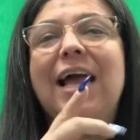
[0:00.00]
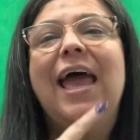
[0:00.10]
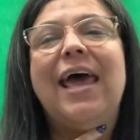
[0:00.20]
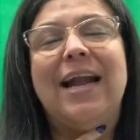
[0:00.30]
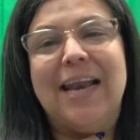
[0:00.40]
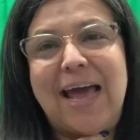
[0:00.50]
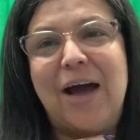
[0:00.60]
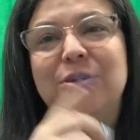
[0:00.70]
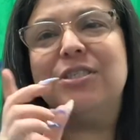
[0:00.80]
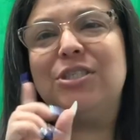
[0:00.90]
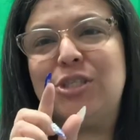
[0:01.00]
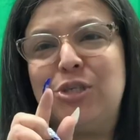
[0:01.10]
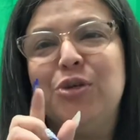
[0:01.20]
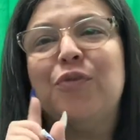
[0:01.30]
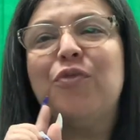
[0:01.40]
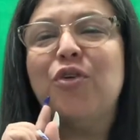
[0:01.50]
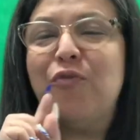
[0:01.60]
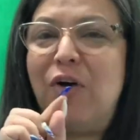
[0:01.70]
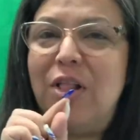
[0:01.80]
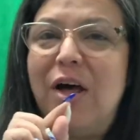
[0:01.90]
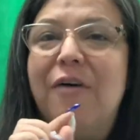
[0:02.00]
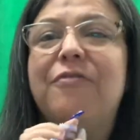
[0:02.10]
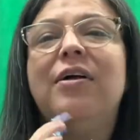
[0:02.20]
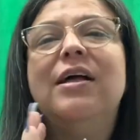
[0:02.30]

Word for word: and allows his tooth to fall off